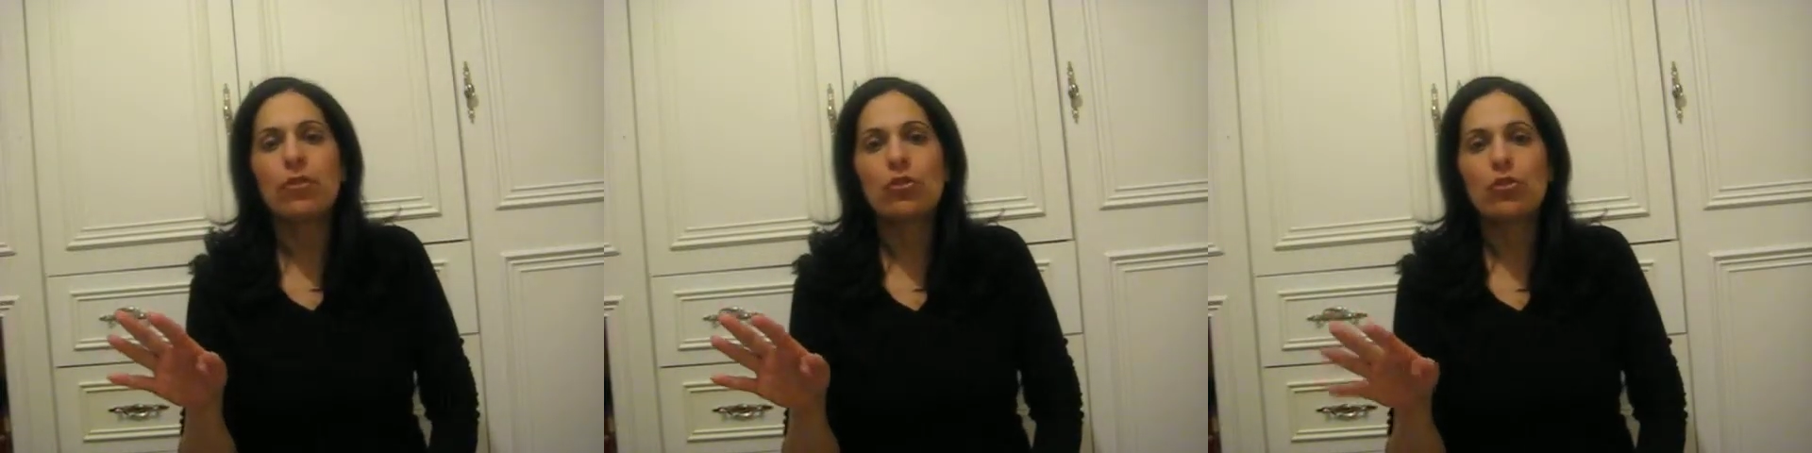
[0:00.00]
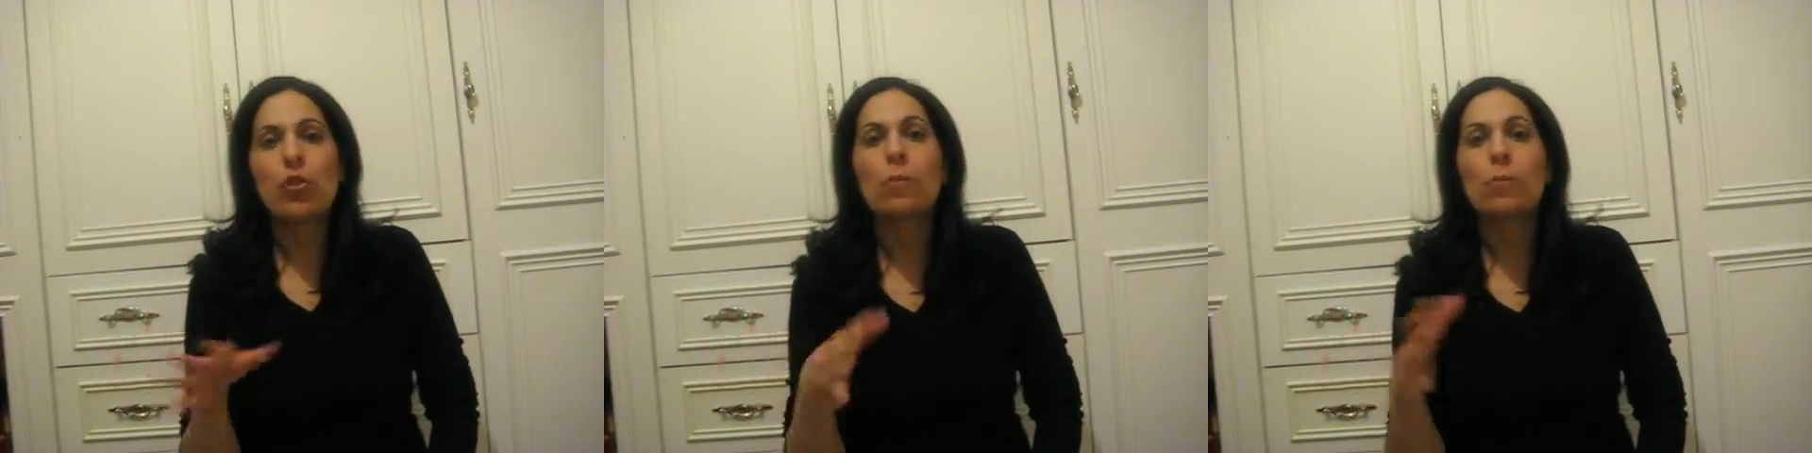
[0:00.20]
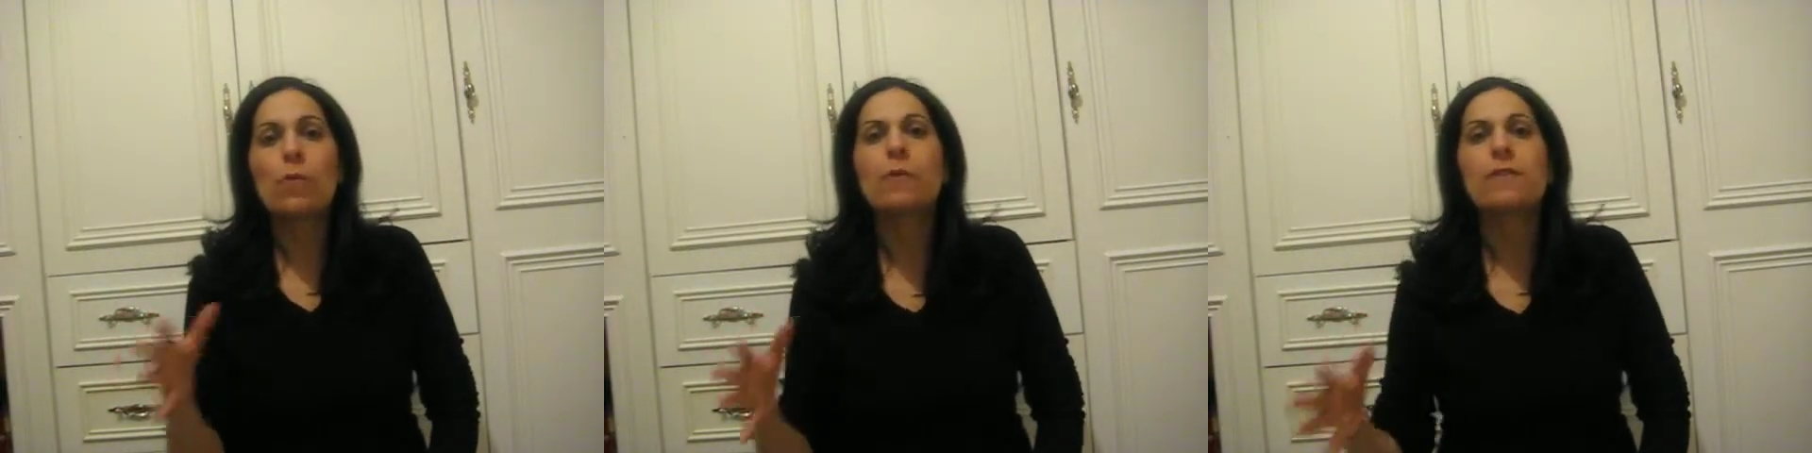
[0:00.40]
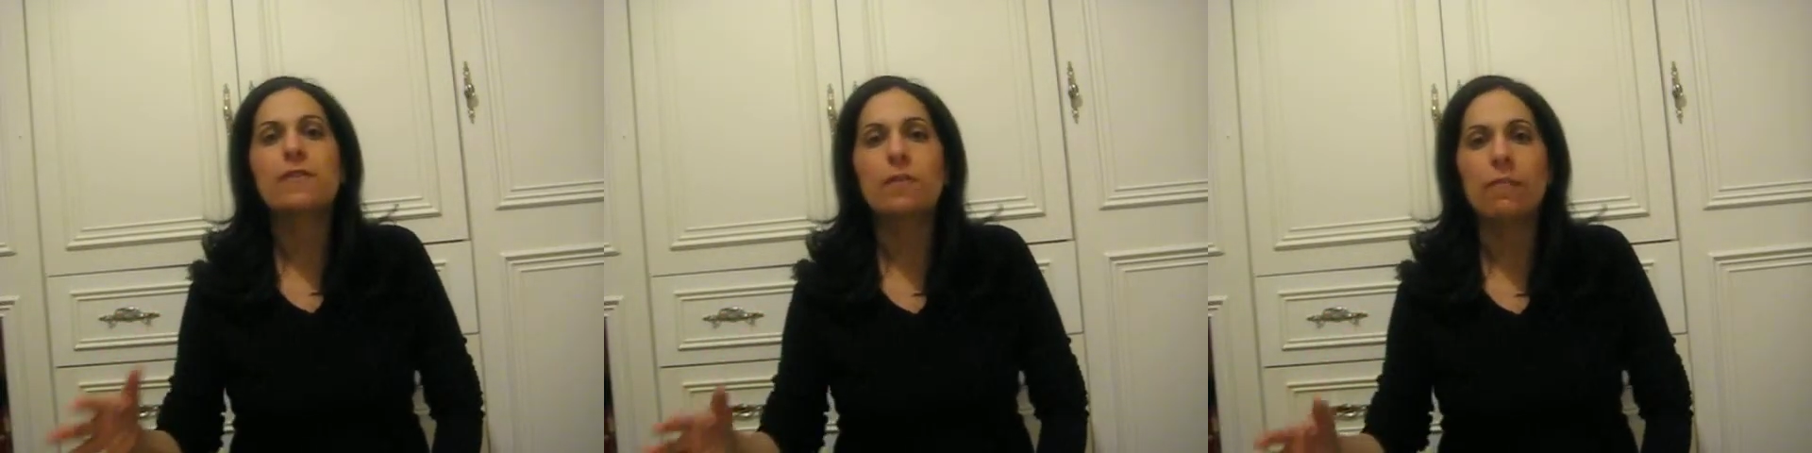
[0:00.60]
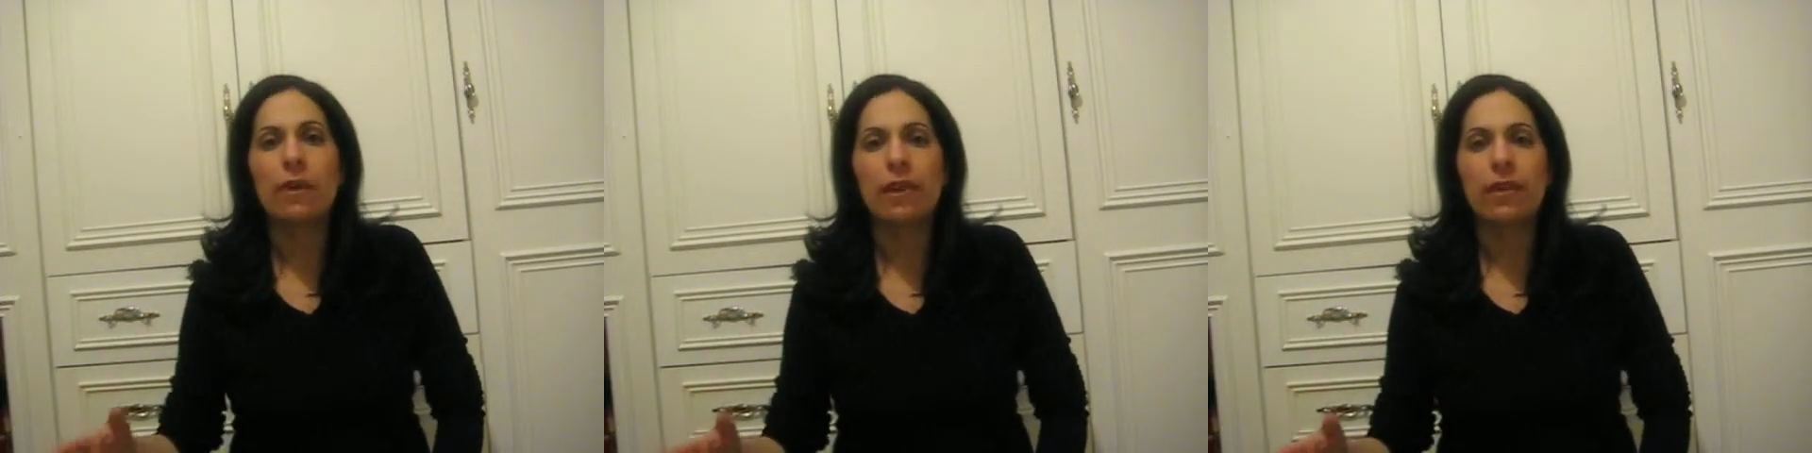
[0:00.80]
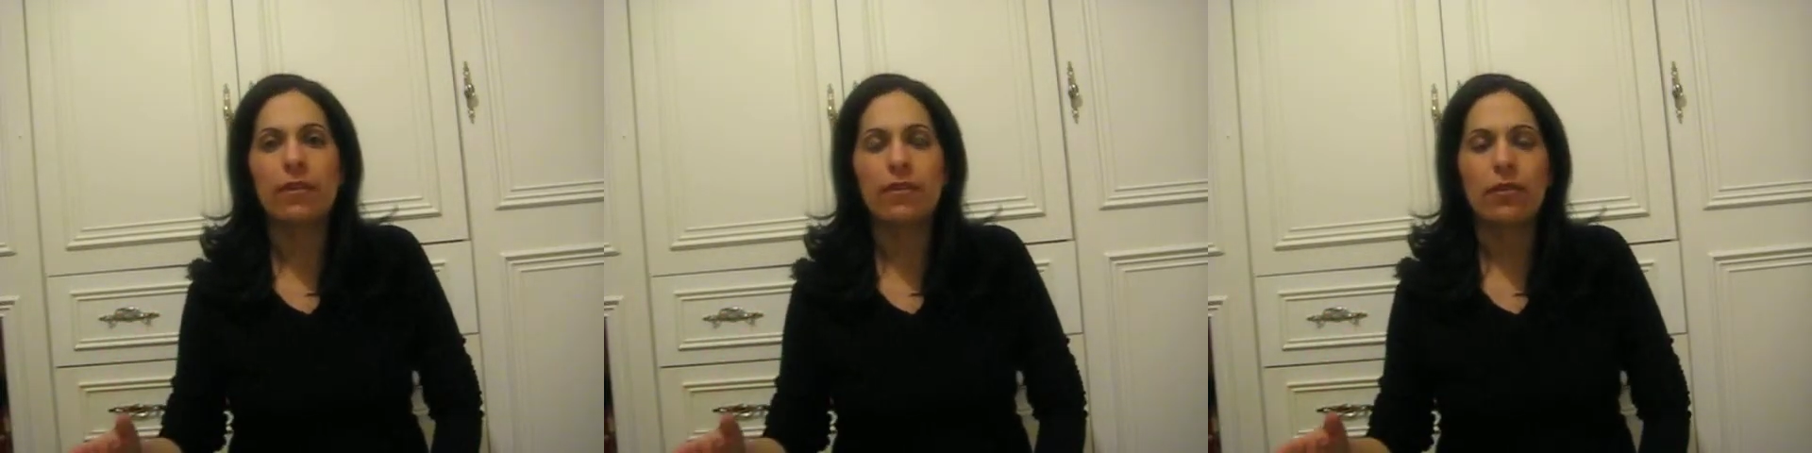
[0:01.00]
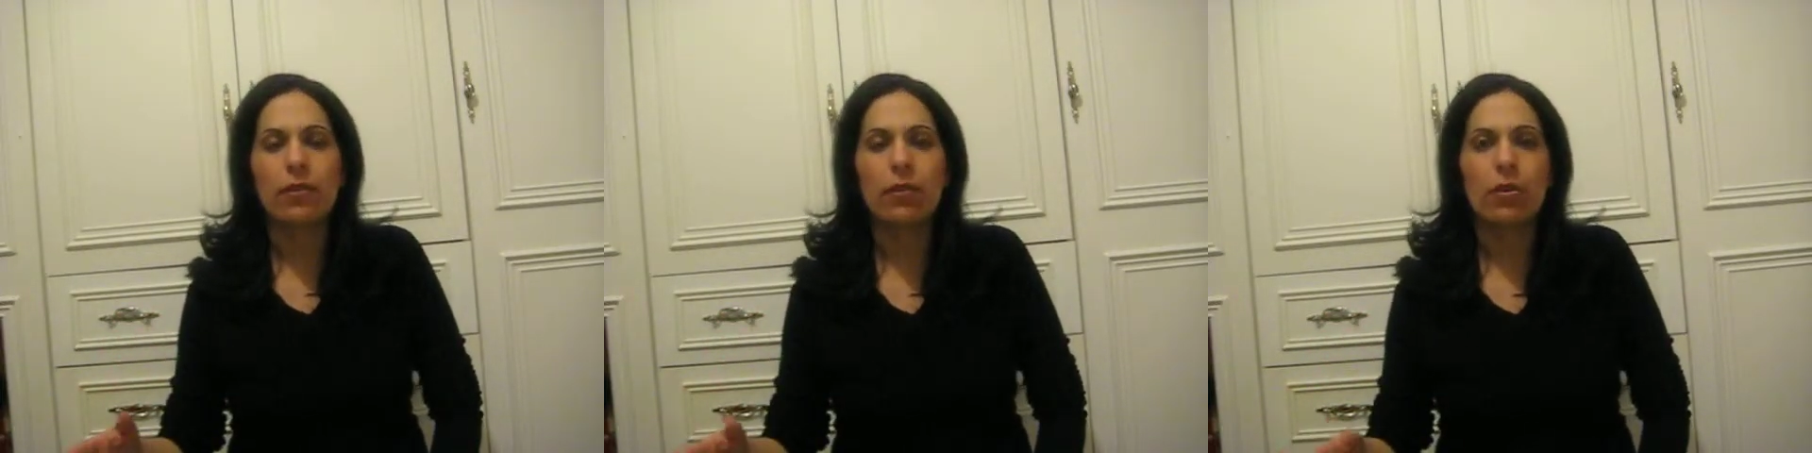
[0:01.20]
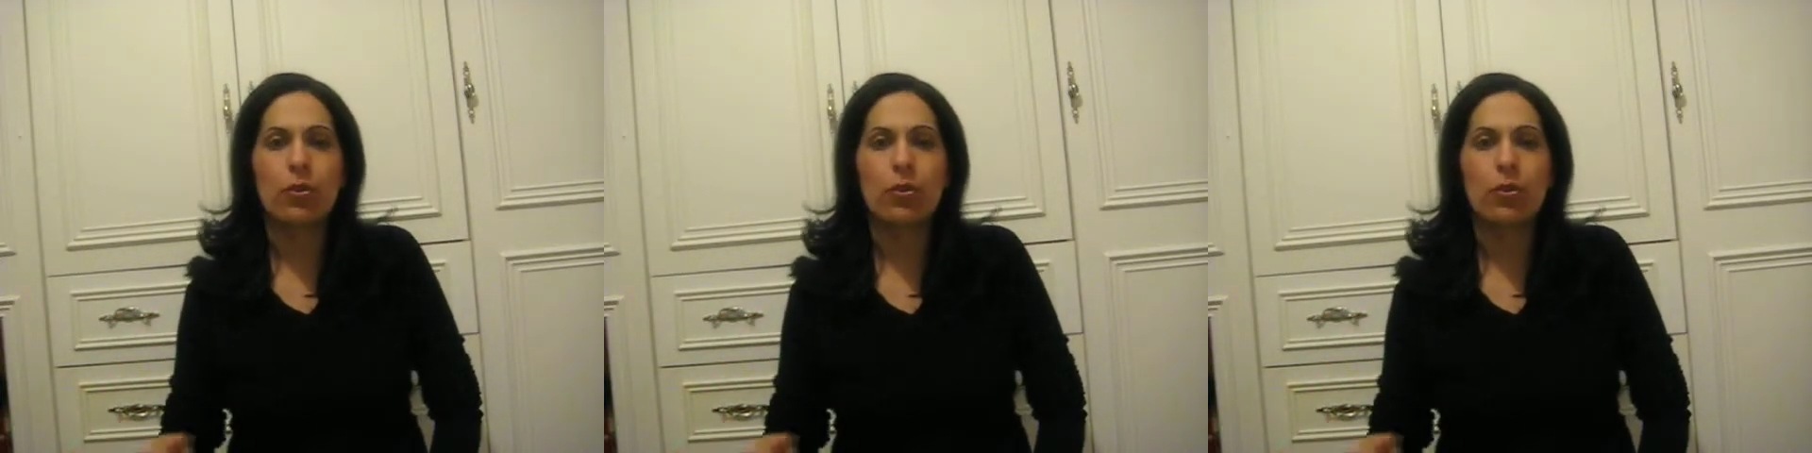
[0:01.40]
to approximate